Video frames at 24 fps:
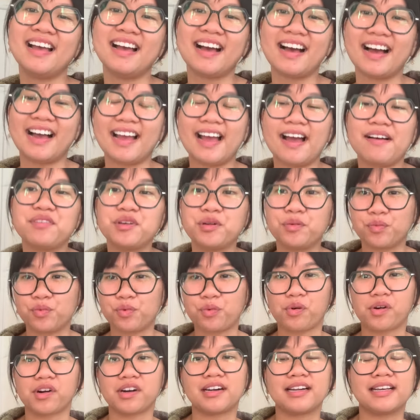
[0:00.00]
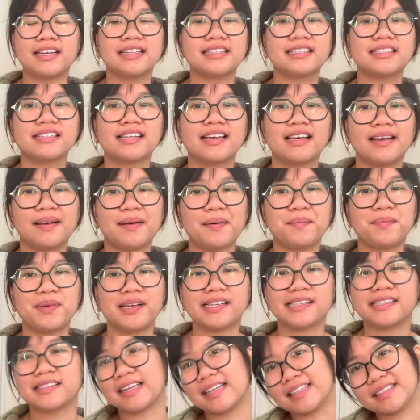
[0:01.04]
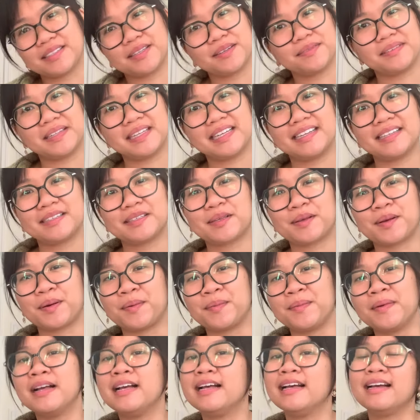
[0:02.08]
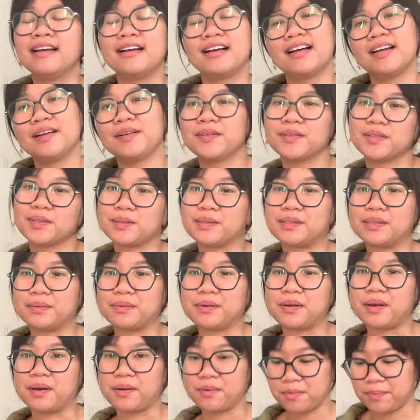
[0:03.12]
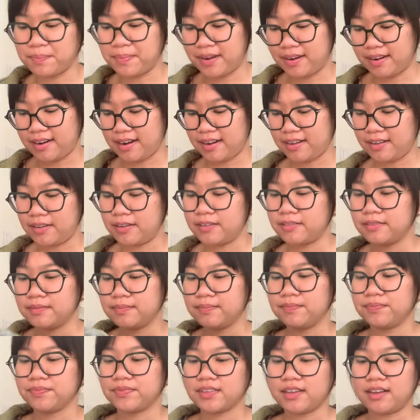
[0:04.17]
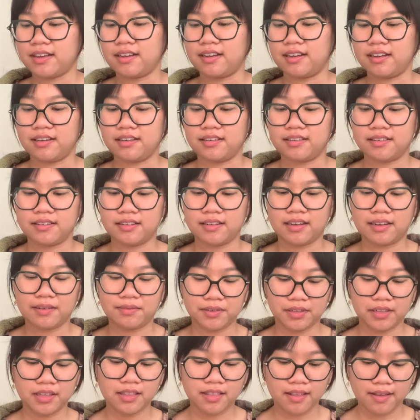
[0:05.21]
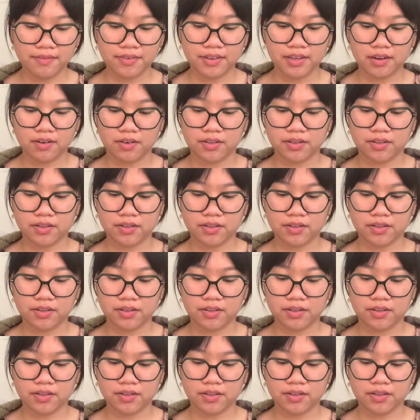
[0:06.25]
I haven't worn it extensively, so I also don't know, but I really love it.